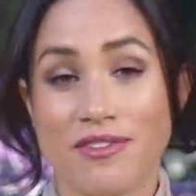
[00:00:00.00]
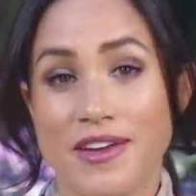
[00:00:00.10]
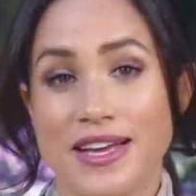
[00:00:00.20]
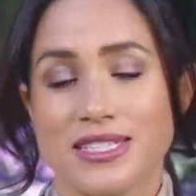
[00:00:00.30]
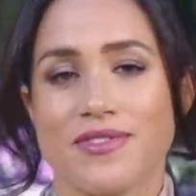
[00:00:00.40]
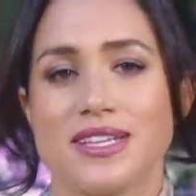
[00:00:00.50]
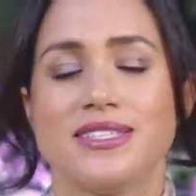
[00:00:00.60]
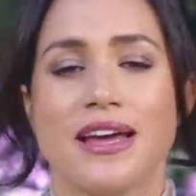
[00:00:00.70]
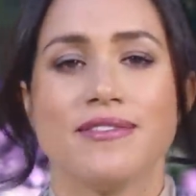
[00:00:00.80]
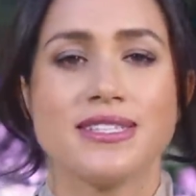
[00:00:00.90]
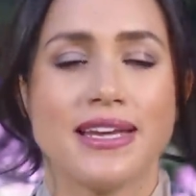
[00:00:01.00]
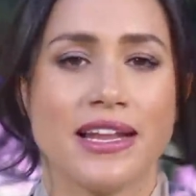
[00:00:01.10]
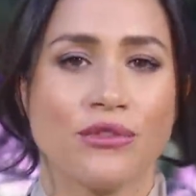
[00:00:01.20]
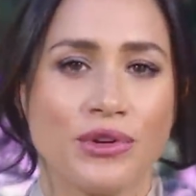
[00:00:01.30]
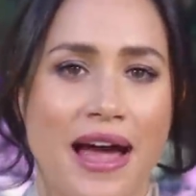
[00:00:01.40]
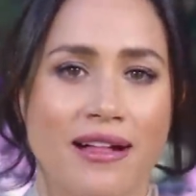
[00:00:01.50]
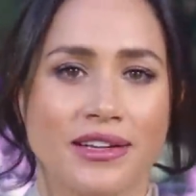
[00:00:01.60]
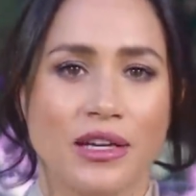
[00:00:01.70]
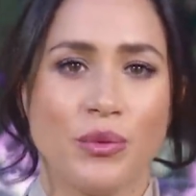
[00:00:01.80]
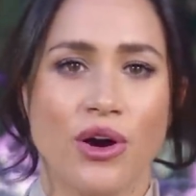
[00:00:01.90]
committed to making the world a better
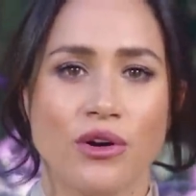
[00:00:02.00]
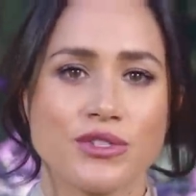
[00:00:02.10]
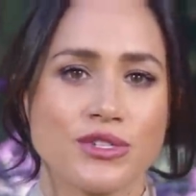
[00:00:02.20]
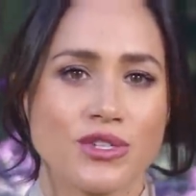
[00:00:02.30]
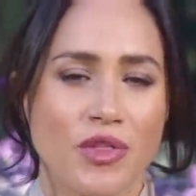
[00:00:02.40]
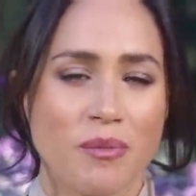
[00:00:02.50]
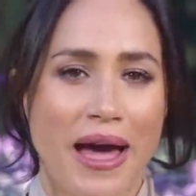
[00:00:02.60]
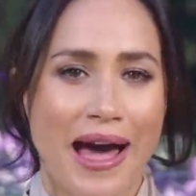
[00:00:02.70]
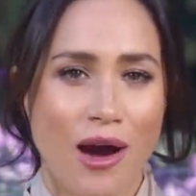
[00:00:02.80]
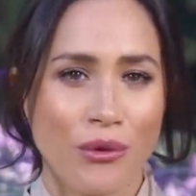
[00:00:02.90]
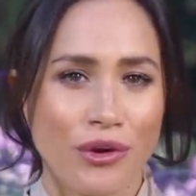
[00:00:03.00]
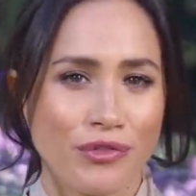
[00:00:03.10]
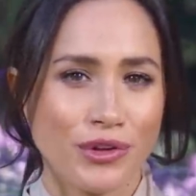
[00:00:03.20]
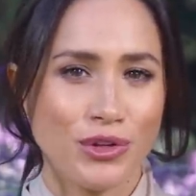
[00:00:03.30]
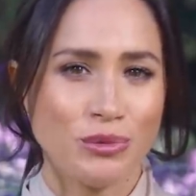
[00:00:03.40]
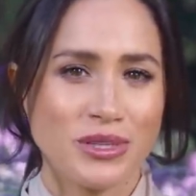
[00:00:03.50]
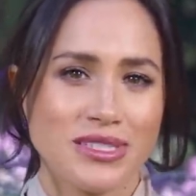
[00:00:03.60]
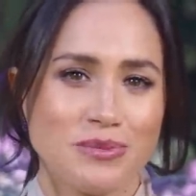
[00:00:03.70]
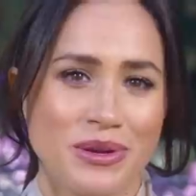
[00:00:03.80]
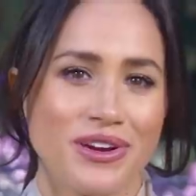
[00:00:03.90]
place. Co hosted by
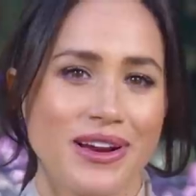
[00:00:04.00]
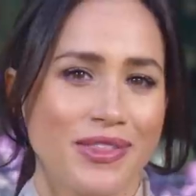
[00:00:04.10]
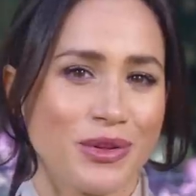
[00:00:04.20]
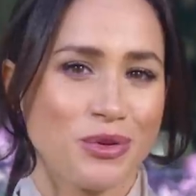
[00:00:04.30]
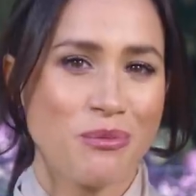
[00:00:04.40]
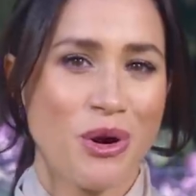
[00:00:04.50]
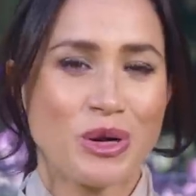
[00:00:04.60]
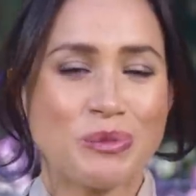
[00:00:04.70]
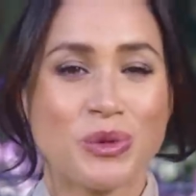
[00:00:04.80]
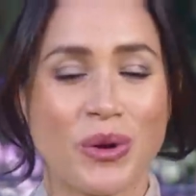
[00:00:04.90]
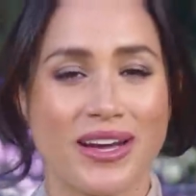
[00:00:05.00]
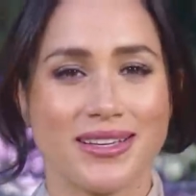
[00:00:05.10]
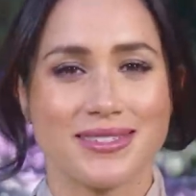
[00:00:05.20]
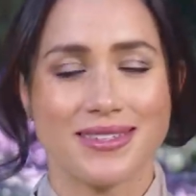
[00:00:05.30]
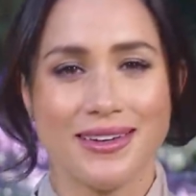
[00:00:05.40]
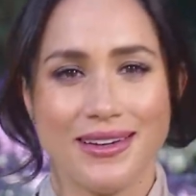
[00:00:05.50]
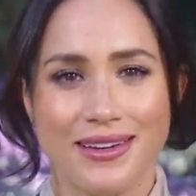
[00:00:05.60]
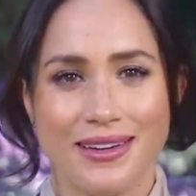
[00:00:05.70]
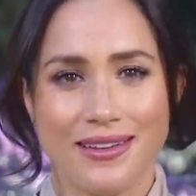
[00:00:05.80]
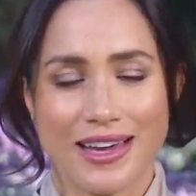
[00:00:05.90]
CNN's Anderson Cooper and
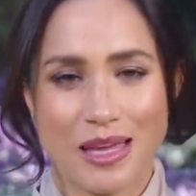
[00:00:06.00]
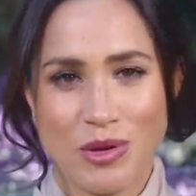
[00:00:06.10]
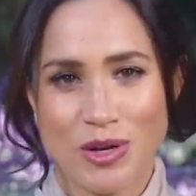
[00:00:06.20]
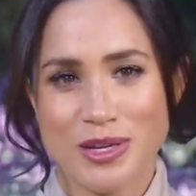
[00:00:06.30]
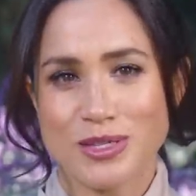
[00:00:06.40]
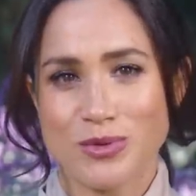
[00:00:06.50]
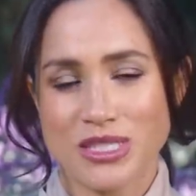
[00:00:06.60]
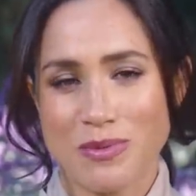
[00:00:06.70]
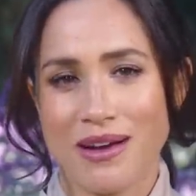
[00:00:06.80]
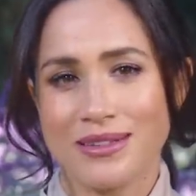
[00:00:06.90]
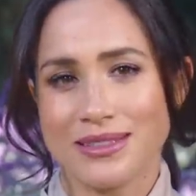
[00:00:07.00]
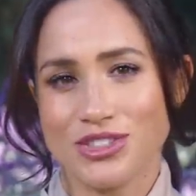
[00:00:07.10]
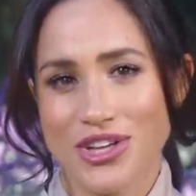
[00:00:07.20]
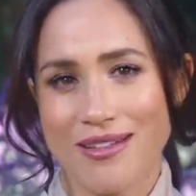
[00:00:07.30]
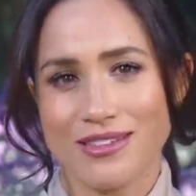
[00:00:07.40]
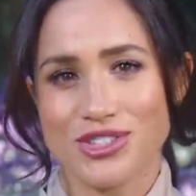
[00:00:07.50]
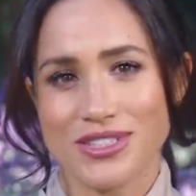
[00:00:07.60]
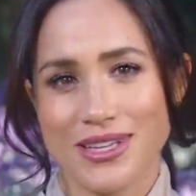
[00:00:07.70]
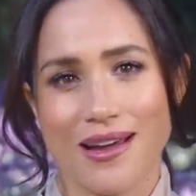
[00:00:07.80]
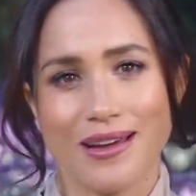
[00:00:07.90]
ABC's Kelly Ripa, the annual
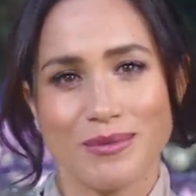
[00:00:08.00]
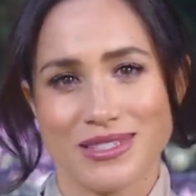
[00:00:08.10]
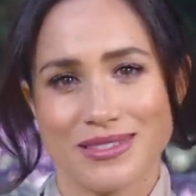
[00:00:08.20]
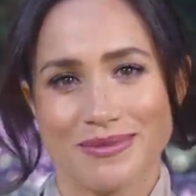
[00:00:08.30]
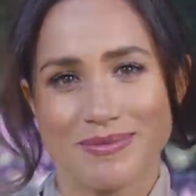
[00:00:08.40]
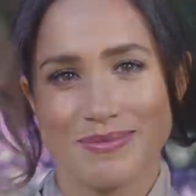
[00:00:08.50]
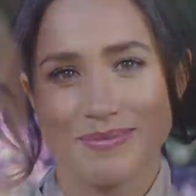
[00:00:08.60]
CNN Heroes All Star